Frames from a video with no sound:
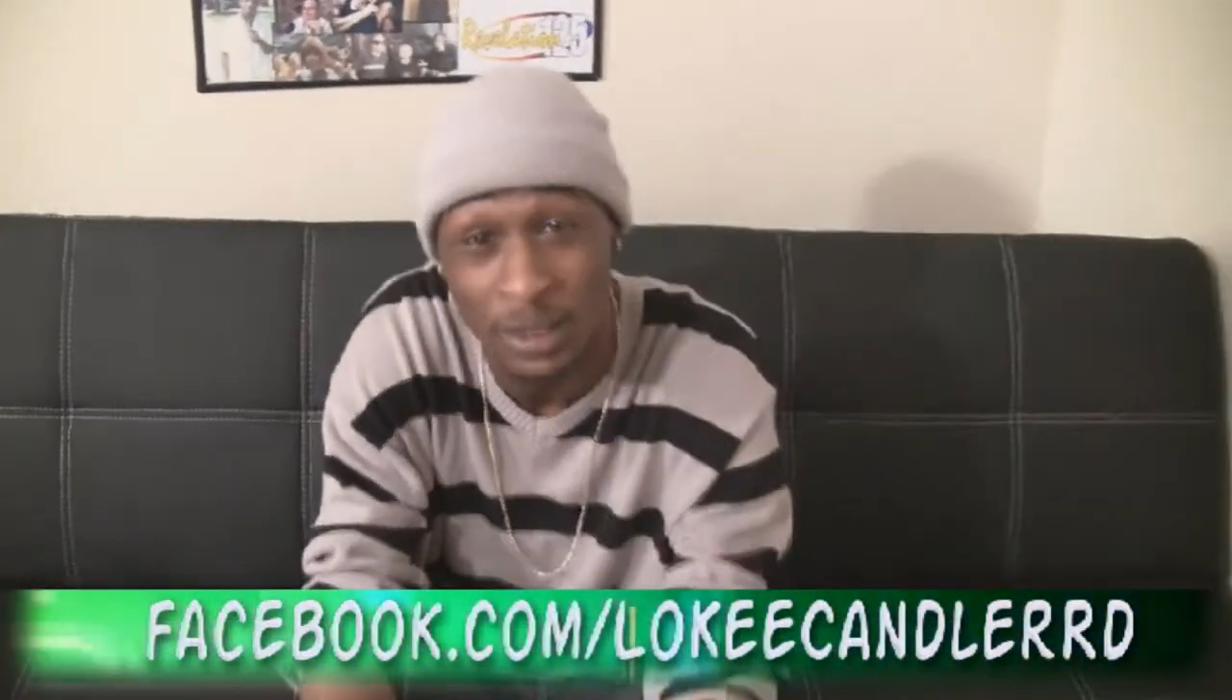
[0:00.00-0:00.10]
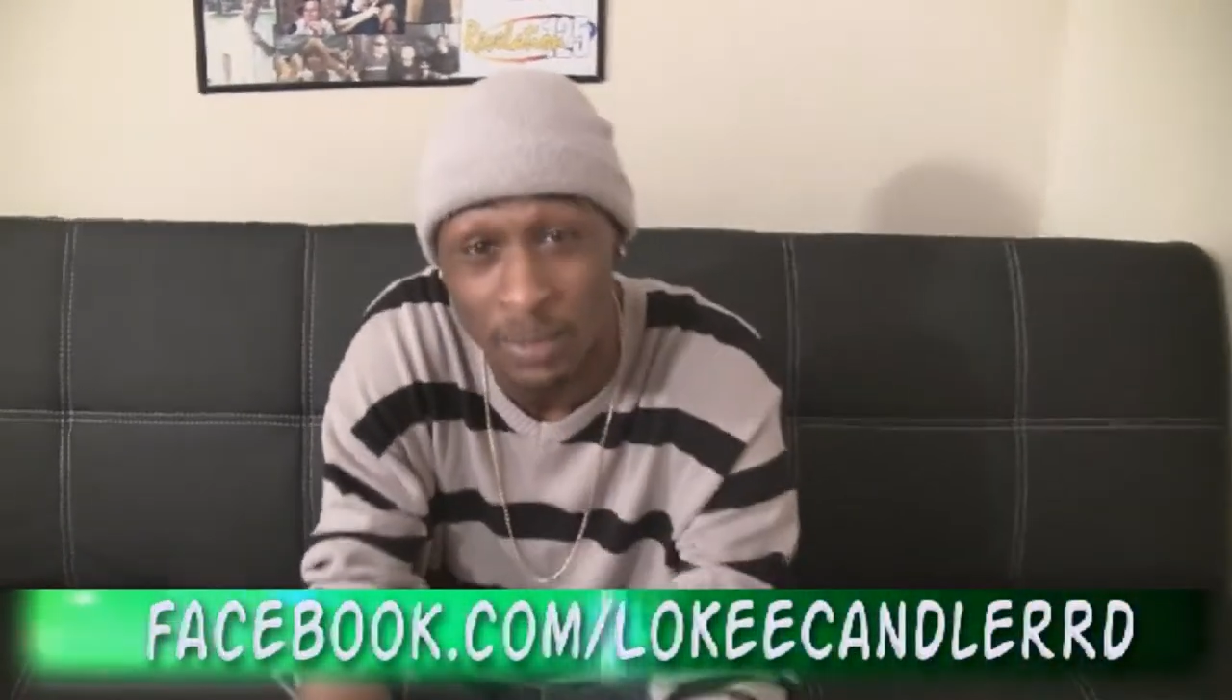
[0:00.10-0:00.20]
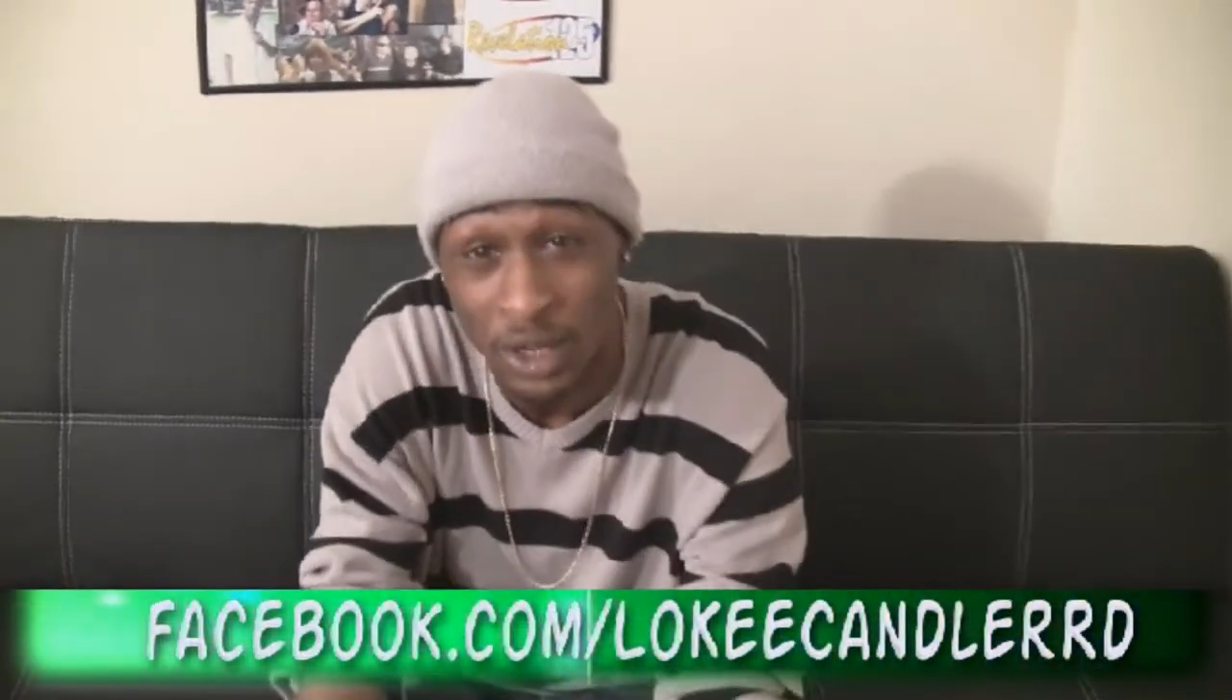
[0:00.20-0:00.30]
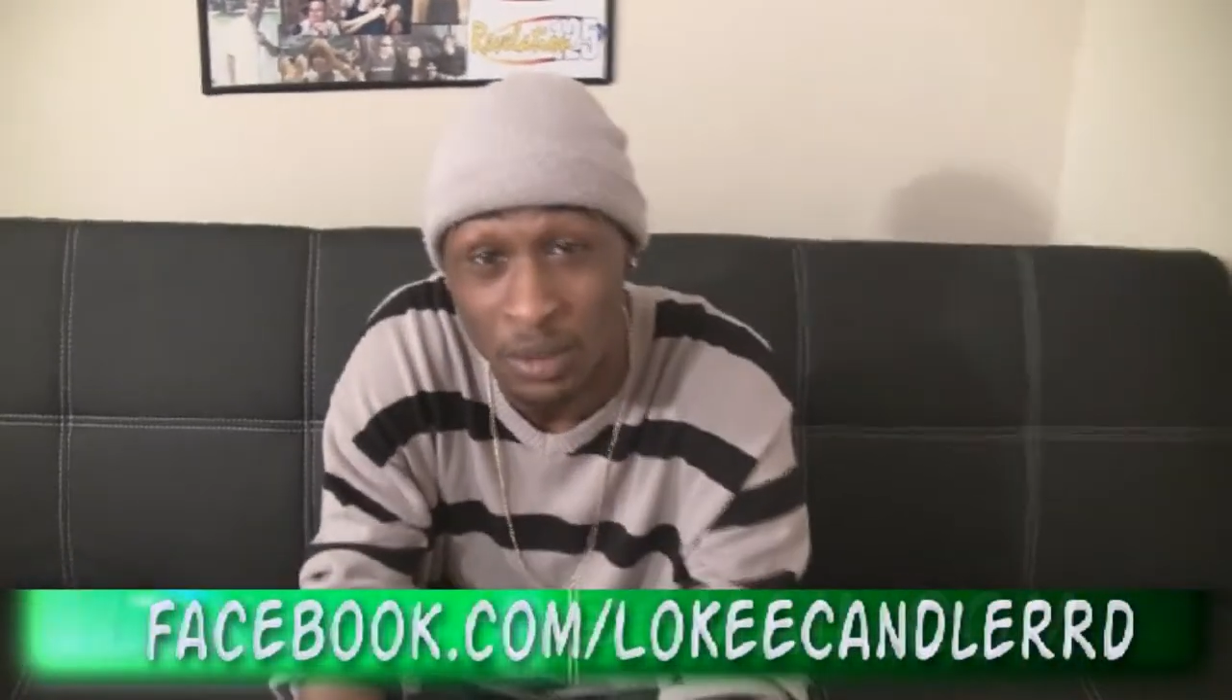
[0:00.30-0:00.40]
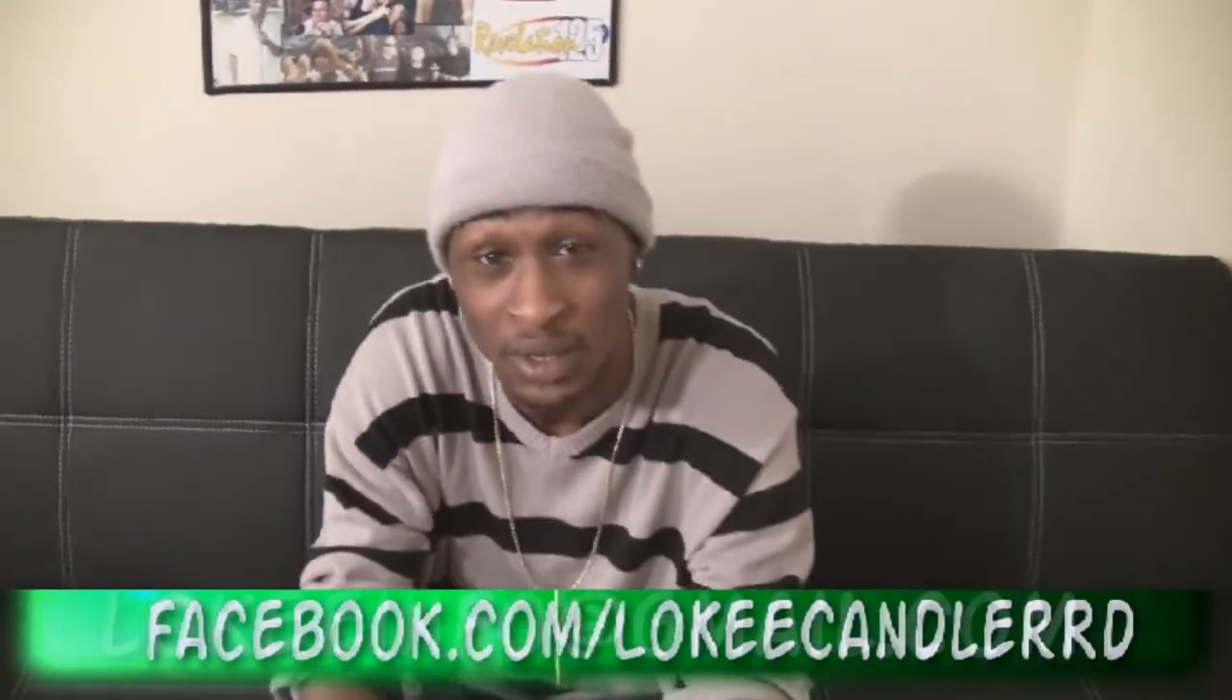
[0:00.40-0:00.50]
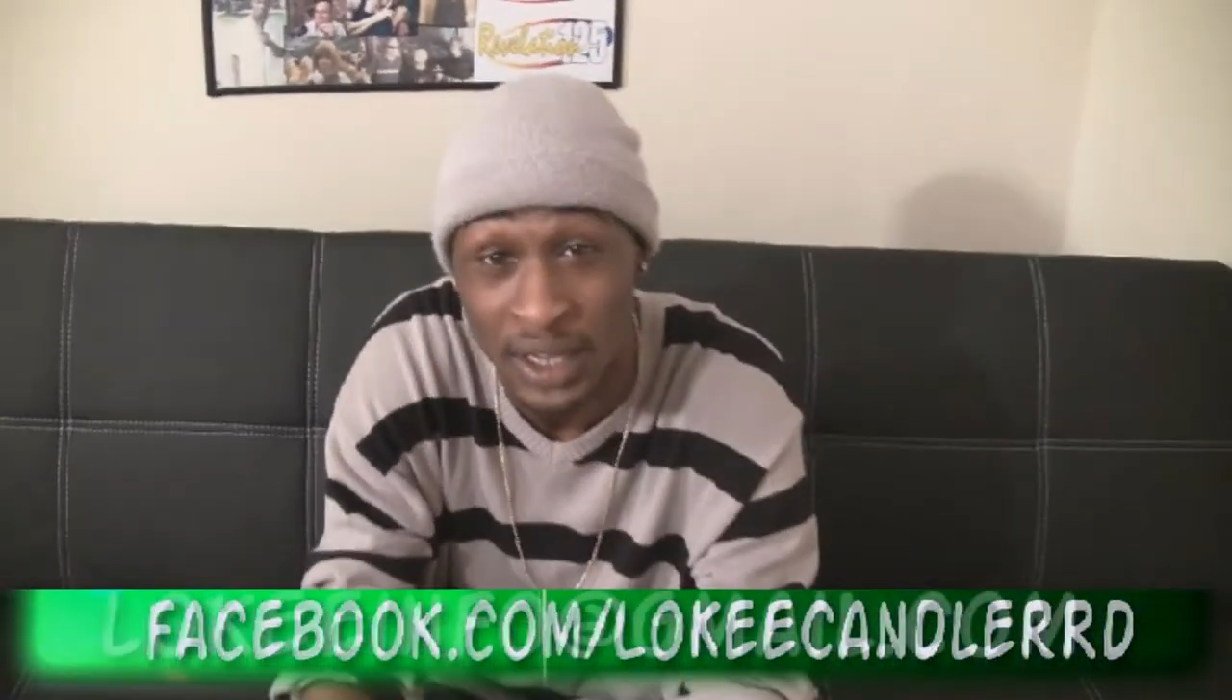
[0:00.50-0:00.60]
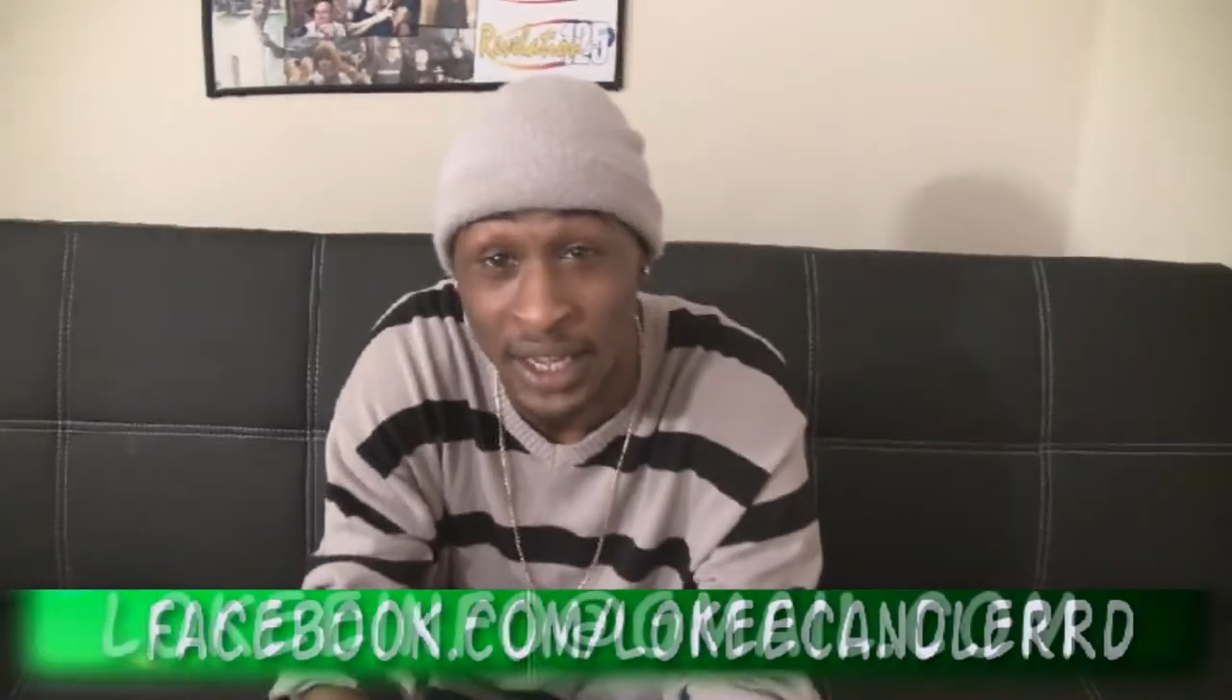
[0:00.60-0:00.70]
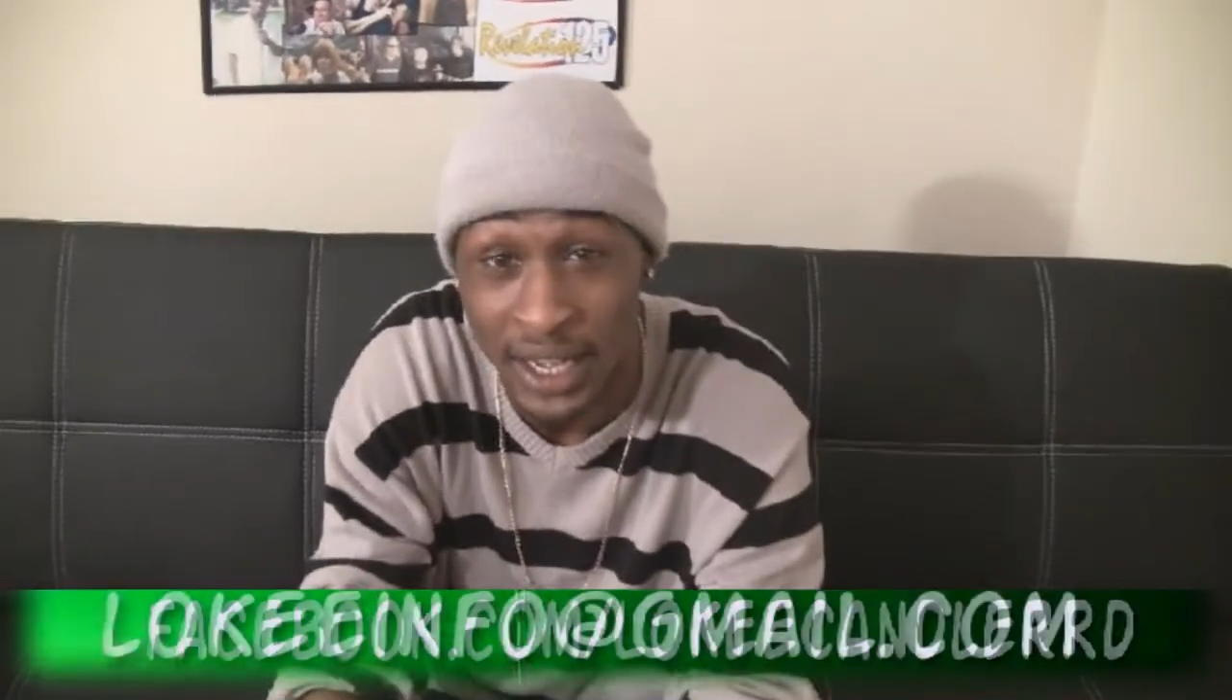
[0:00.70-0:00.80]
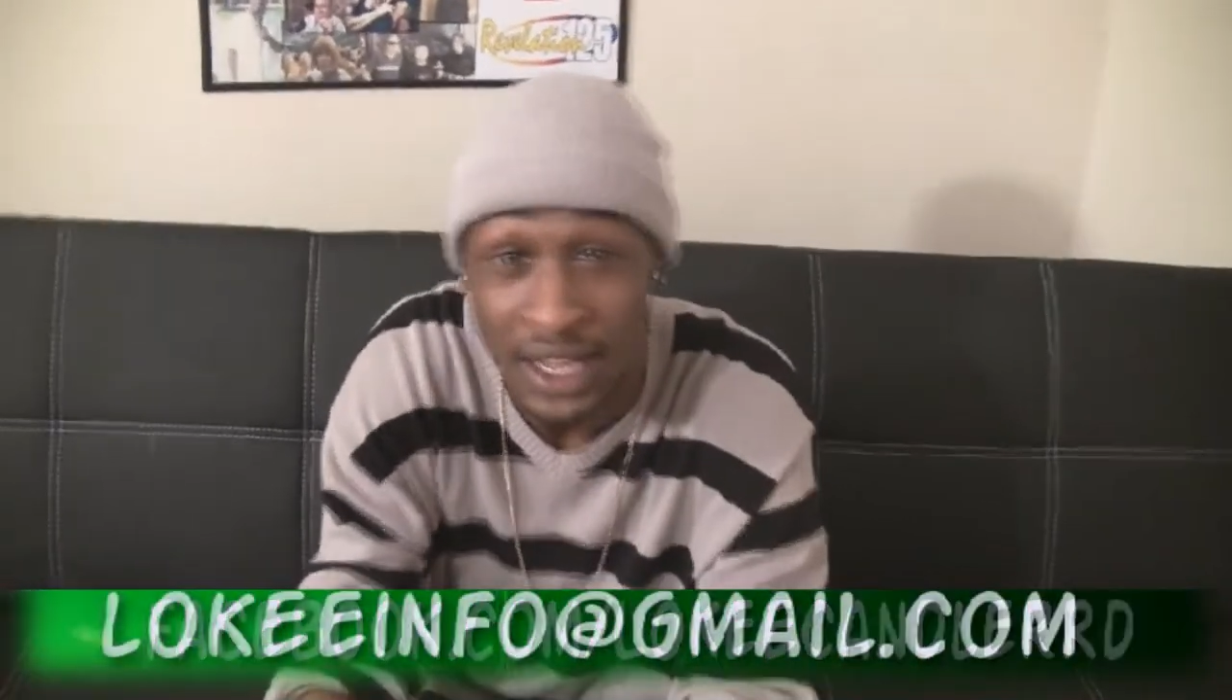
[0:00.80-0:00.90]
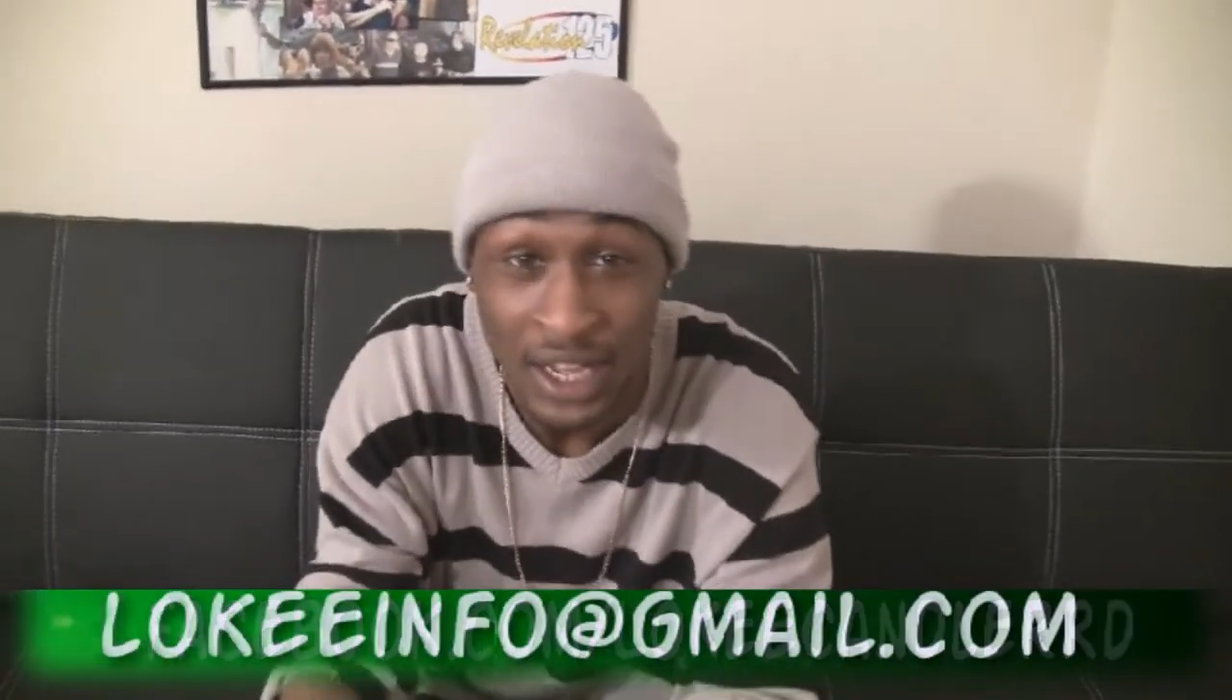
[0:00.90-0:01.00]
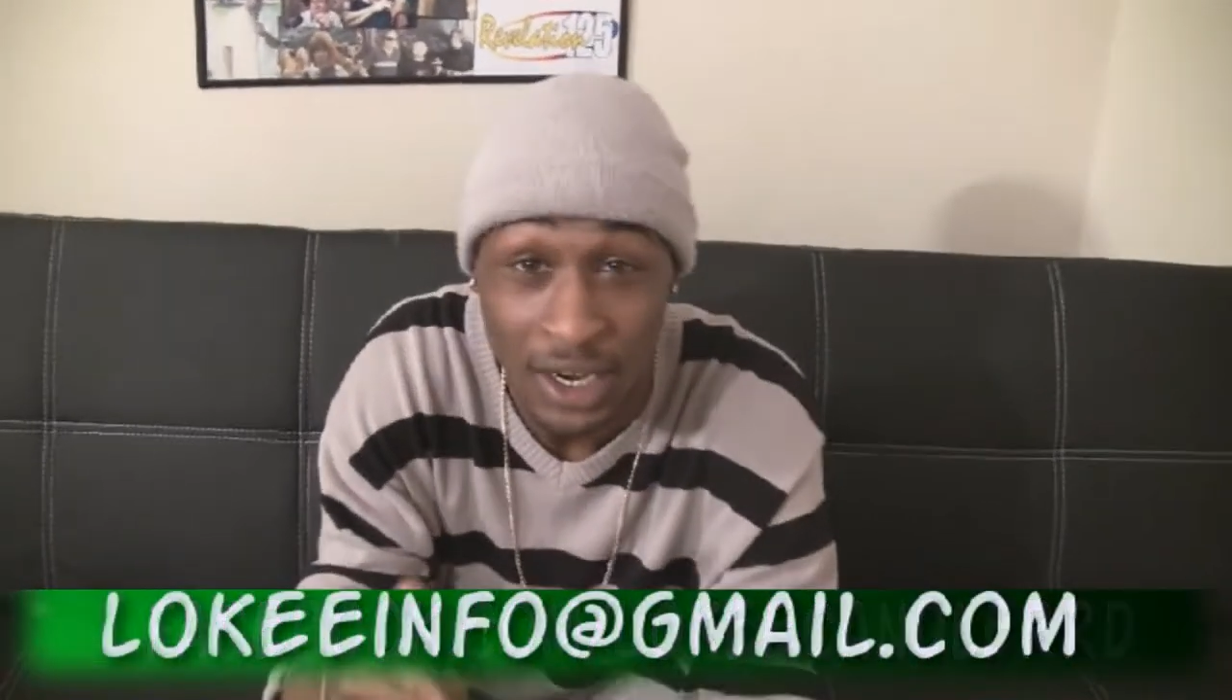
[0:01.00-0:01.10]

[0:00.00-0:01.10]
email me at